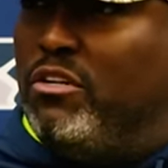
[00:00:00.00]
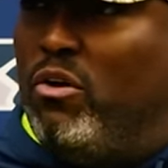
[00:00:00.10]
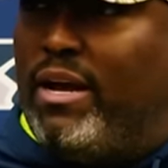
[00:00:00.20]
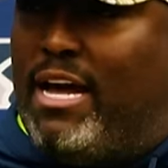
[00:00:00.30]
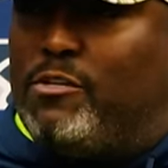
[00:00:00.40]
You
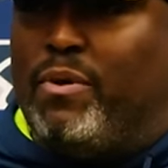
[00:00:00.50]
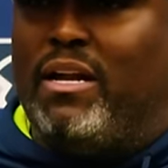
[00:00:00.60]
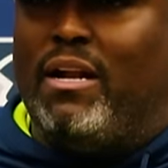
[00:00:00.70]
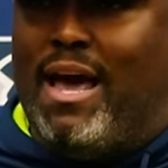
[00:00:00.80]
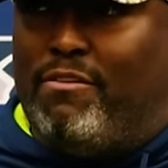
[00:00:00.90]
know, a guy that's
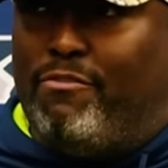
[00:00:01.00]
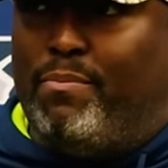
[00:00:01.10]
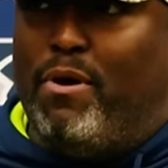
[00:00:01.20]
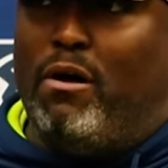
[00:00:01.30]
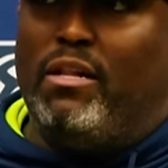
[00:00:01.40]
played a lot of
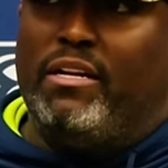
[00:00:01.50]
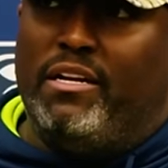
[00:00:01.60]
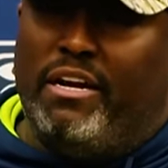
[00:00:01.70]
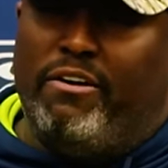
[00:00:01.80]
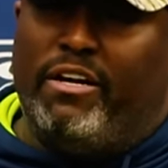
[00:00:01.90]
football, and
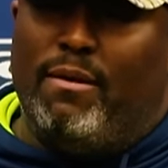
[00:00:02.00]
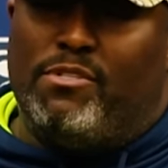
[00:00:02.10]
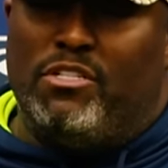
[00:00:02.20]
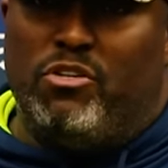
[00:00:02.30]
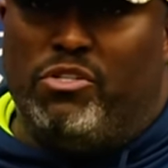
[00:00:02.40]
then here he
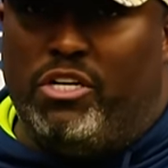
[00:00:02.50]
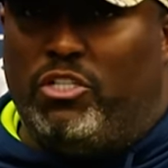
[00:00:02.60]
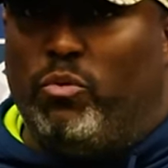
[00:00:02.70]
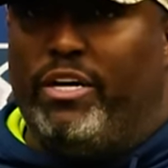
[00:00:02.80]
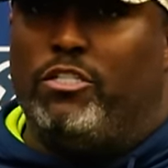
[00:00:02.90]
comes into a
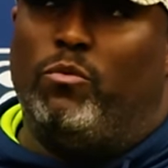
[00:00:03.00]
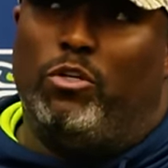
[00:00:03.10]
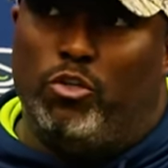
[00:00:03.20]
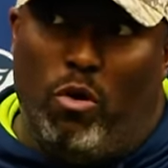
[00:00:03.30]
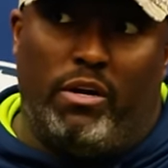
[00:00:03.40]
situation
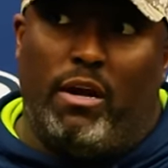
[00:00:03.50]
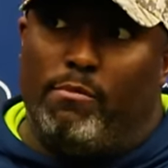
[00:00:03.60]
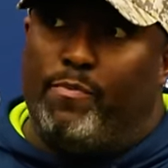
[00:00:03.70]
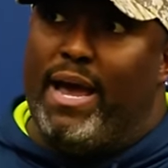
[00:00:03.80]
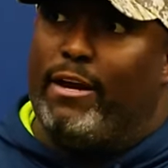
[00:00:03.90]
where Jordyn
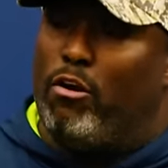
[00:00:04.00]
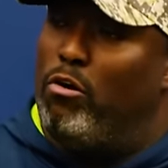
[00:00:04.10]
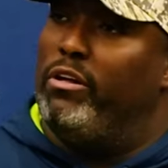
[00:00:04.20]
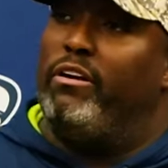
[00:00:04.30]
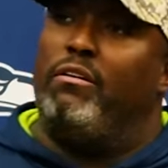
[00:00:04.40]
comes back
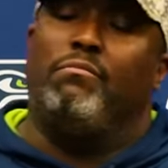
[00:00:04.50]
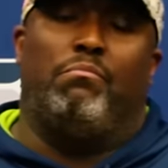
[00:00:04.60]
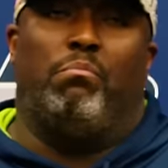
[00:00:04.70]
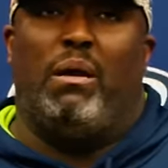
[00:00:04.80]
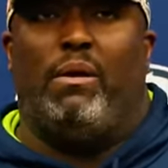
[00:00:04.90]
earlier,
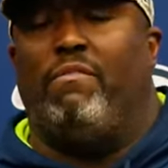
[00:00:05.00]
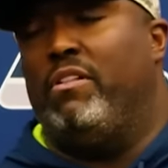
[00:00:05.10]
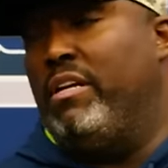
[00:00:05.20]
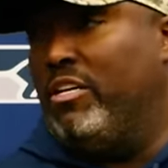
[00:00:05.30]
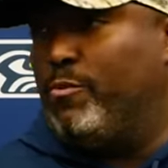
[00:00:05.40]
maybe
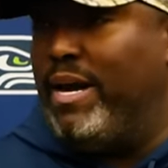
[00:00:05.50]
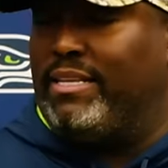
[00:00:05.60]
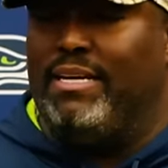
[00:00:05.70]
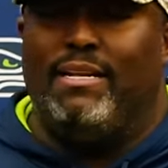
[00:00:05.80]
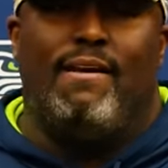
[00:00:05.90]
even than
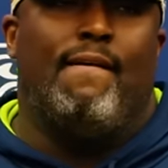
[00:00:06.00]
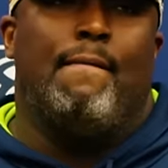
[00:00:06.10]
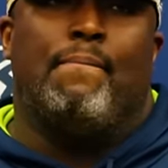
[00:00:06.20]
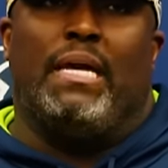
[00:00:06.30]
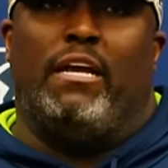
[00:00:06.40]
expected,
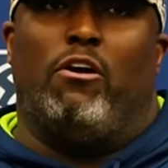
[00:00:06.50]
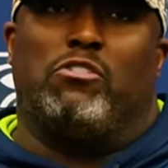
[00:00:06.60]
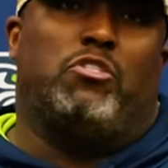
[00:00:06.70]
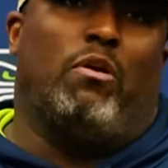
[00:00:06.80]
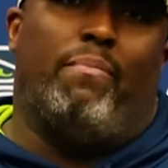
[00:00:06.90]
and he
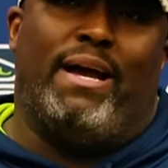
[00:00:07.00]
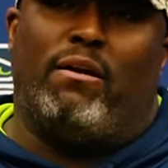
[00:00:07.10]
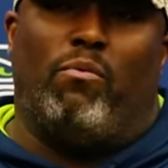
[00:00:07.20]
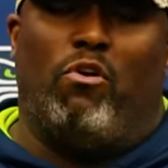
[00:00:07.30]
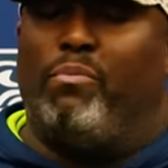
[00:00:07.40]
goes into a
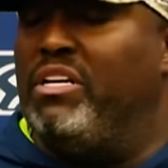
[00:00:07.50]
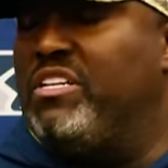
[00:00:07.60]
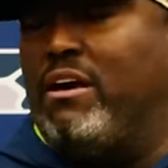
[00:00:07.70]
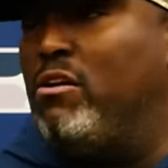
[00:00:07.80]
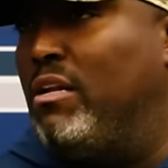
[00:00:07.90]
backup role, but
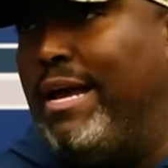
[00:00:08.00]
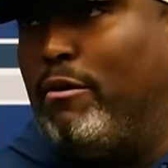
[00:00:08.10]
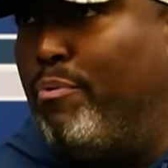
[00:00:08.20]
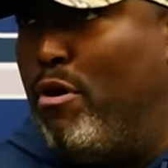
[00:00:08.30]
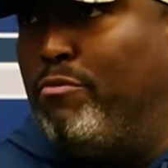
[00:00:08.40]
he's handled it
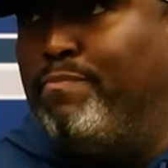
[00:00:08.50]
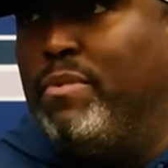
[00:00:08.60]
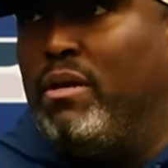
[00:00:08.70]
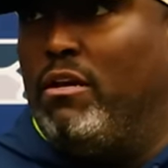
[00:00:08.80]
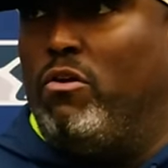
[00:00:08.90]
like a pro.
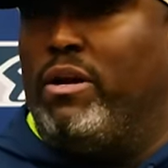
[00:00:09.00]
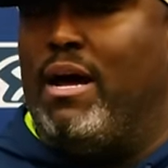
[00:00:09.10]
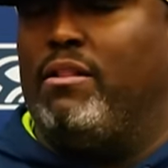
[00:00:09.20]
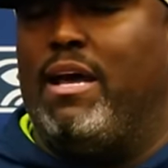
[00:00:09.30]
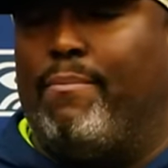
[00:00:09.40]
You know, and
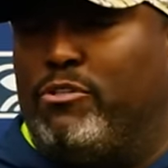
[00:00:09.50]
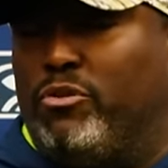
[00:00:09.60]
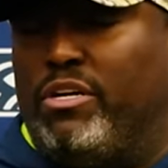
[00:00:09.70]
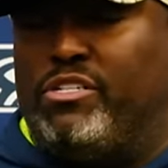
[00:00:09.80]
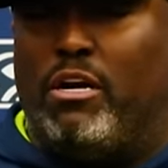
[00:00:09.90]
now the
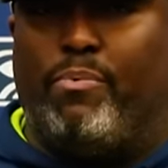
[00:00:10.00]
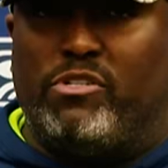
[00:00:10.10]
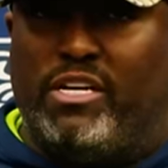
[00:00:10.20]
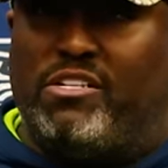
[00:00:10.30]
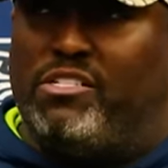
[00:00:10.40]
opportunity there
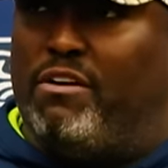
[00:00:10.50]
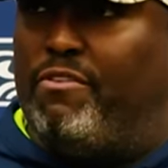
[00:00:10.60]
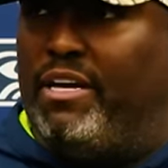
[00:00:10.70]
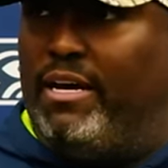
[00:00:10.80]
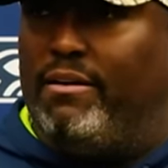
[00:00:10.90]
presents
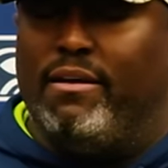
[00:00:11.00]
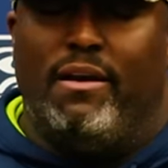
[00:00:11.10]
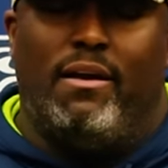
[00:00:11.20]
itself again.